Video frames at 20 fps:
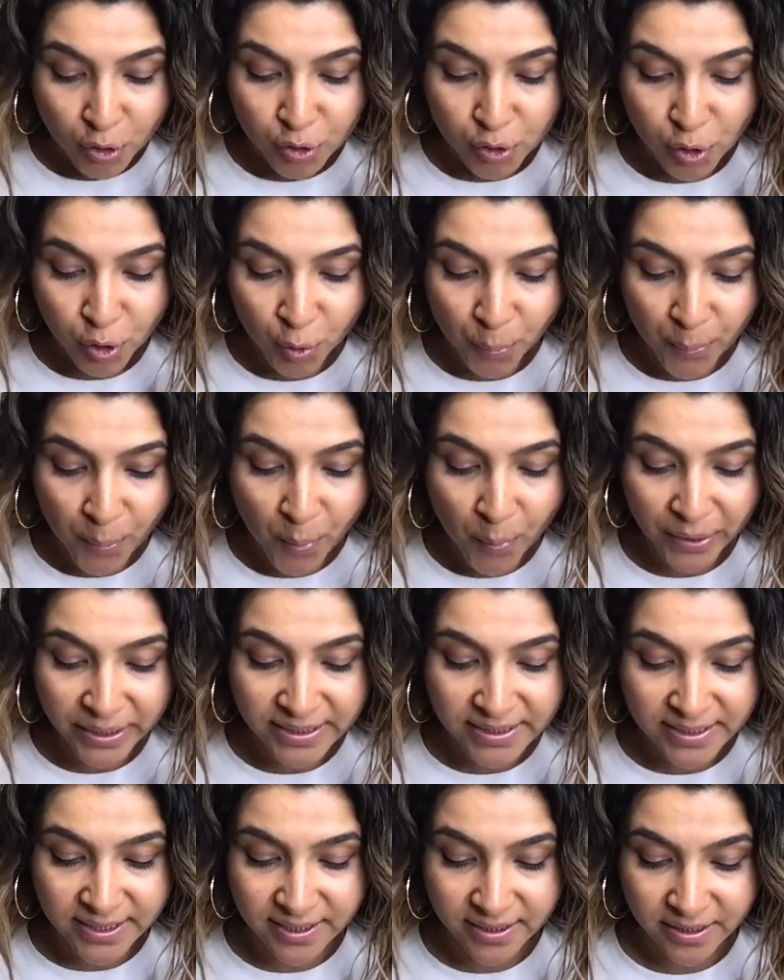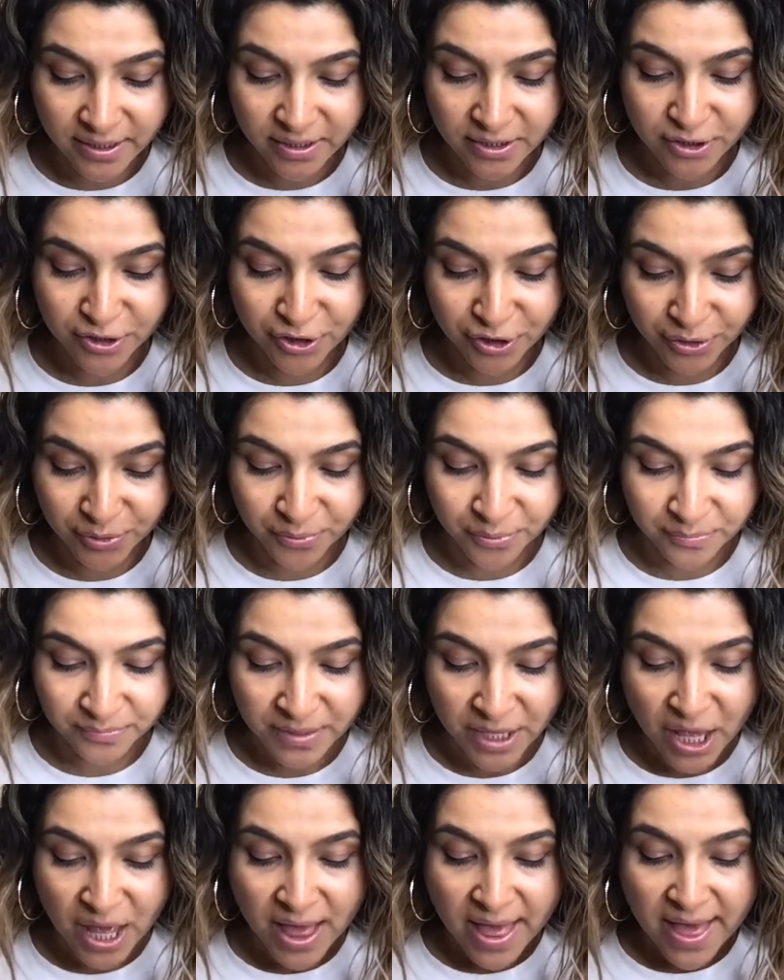2.2
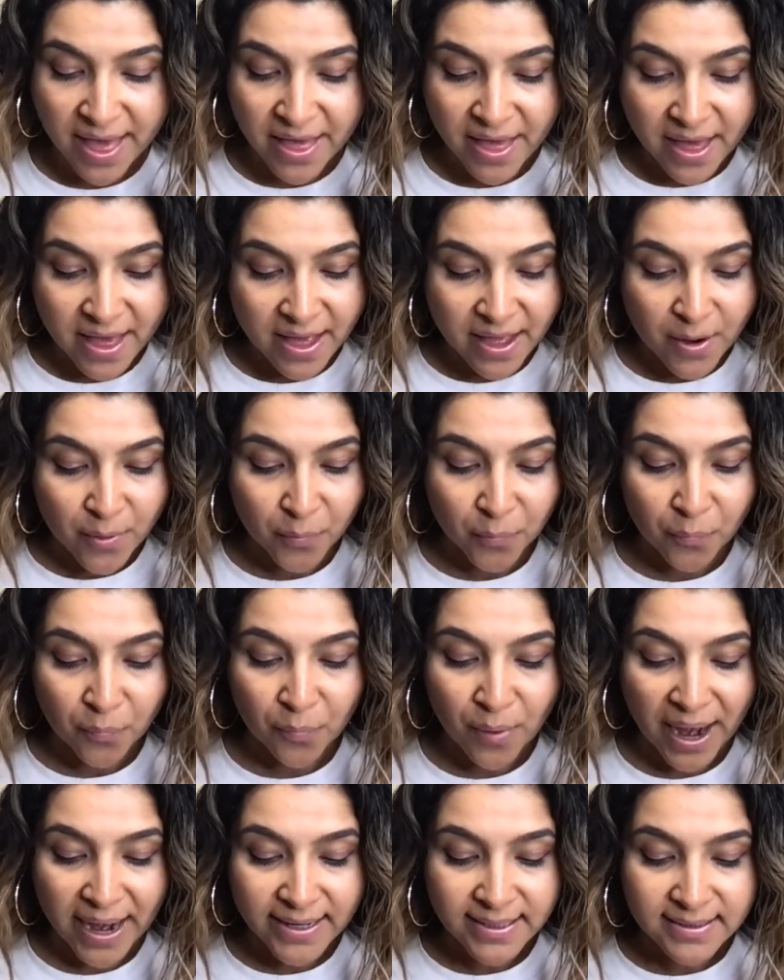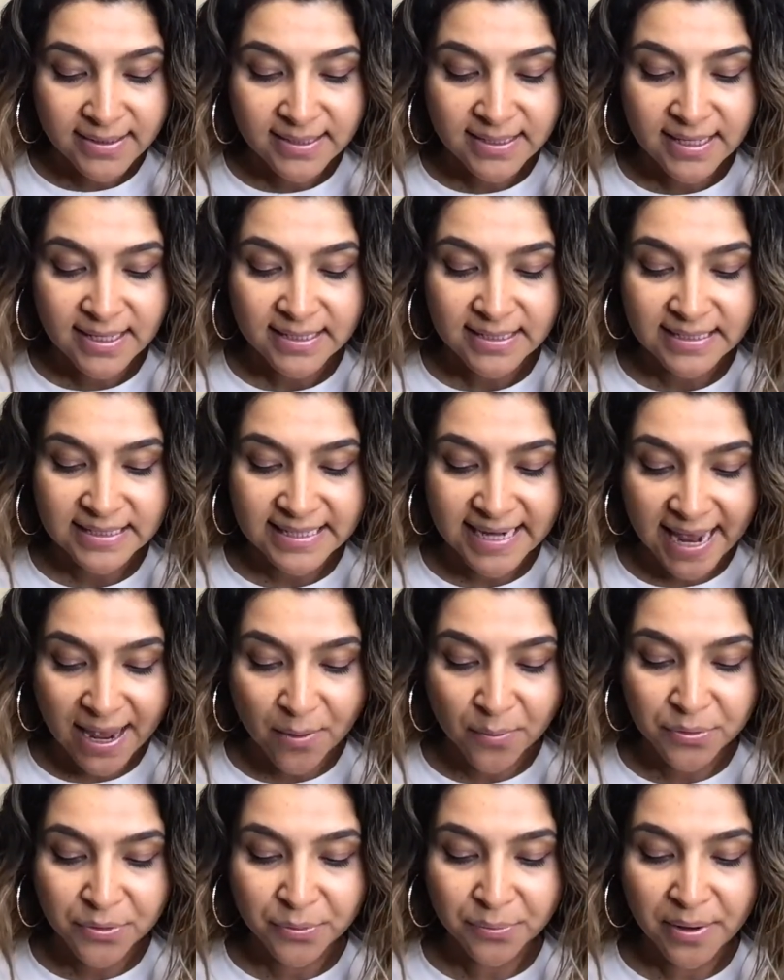Write
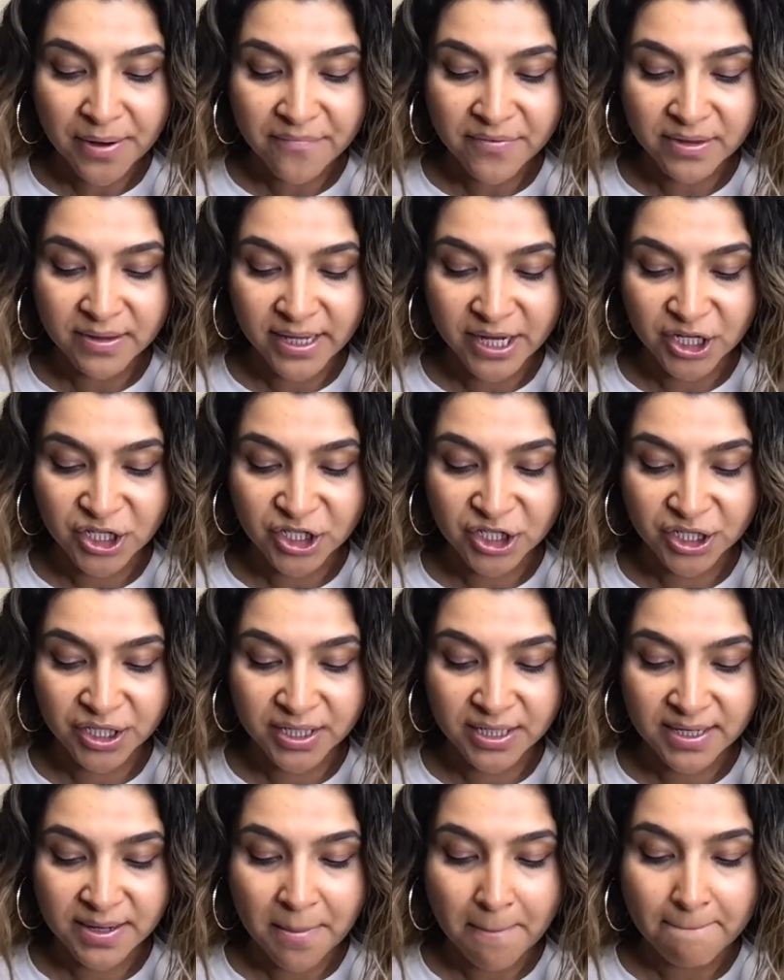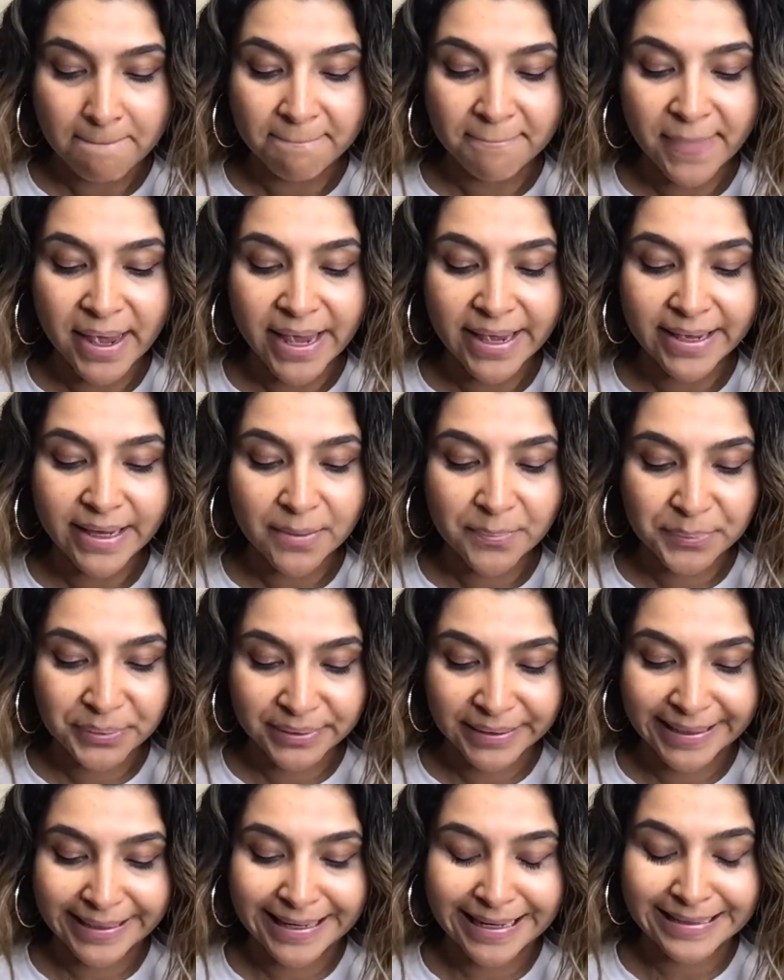down the revelation, make it
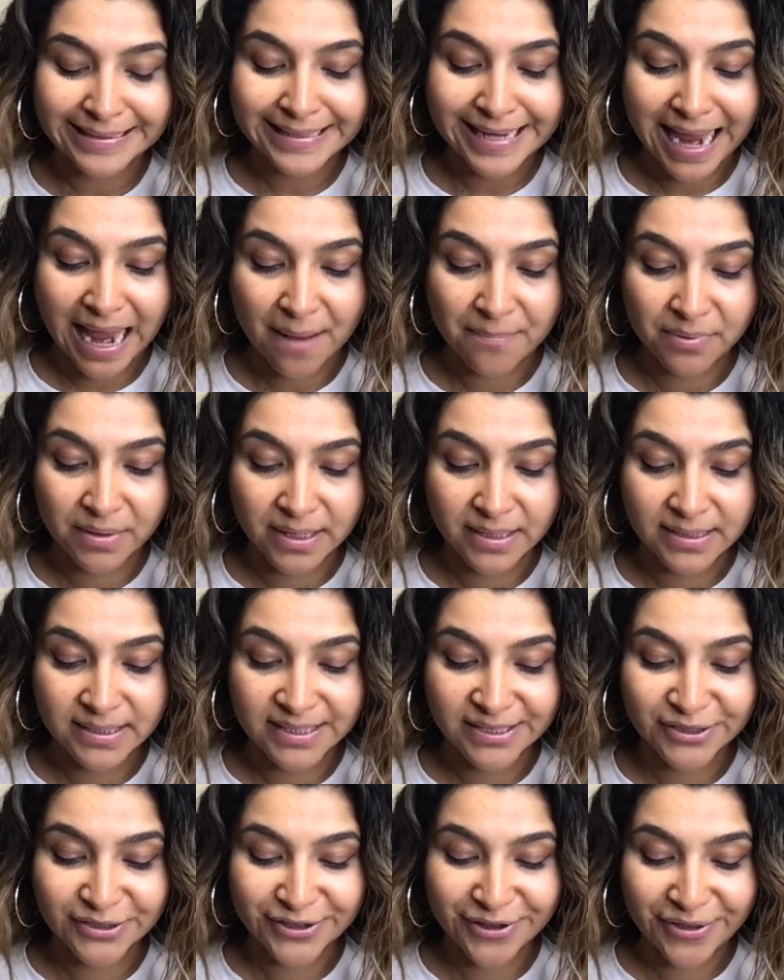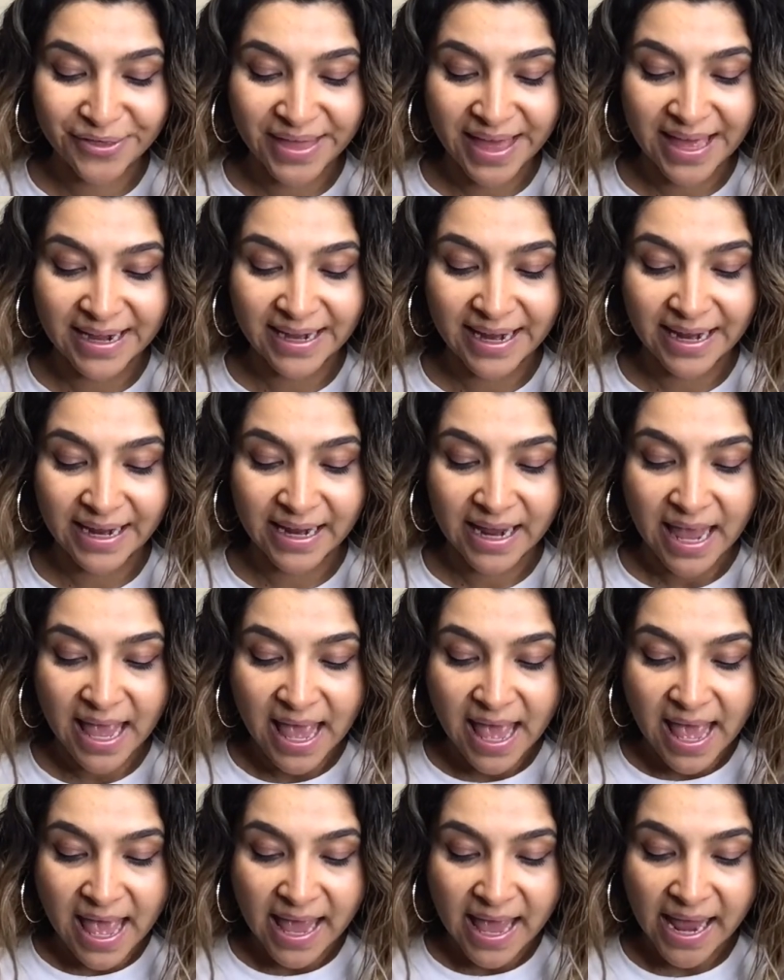plain on tablets so that a
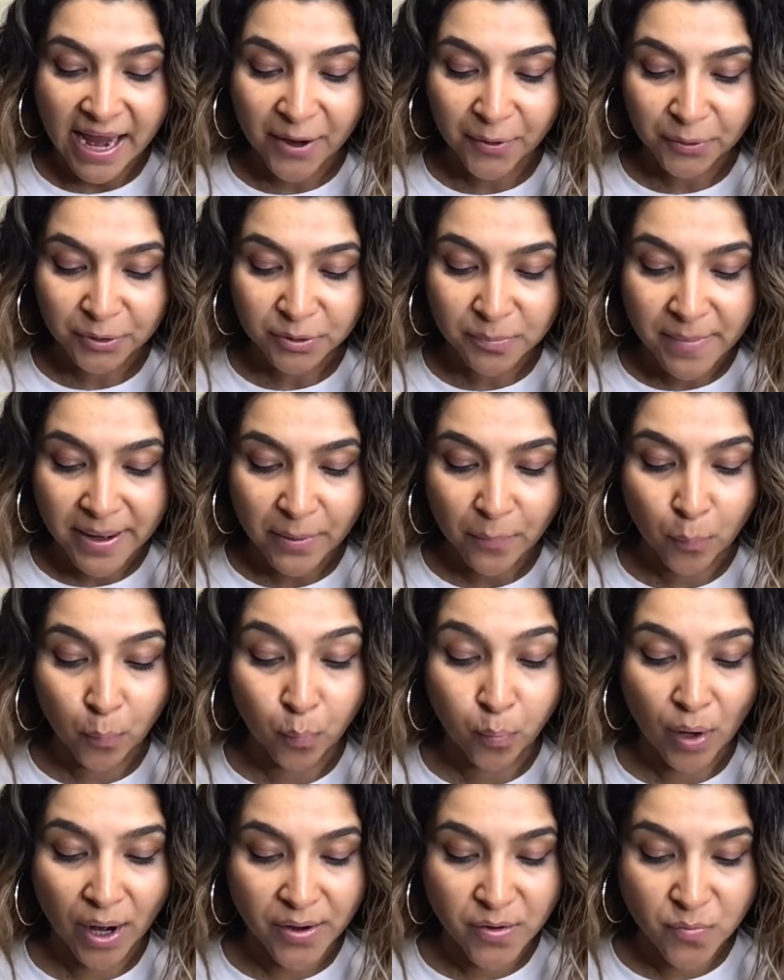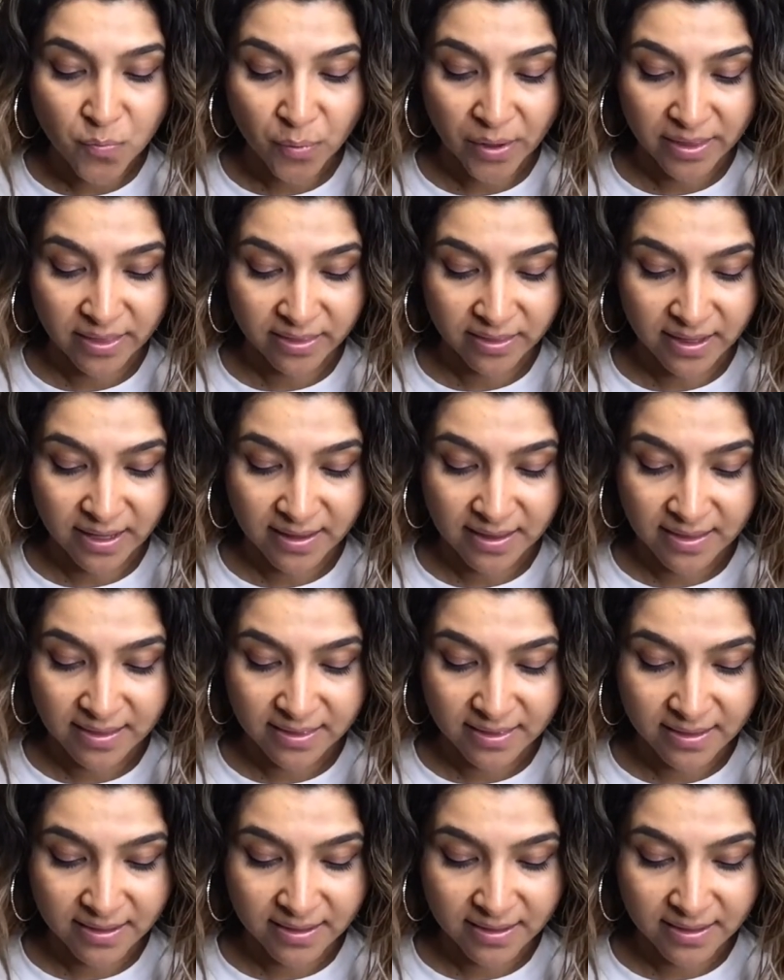herald may run with it.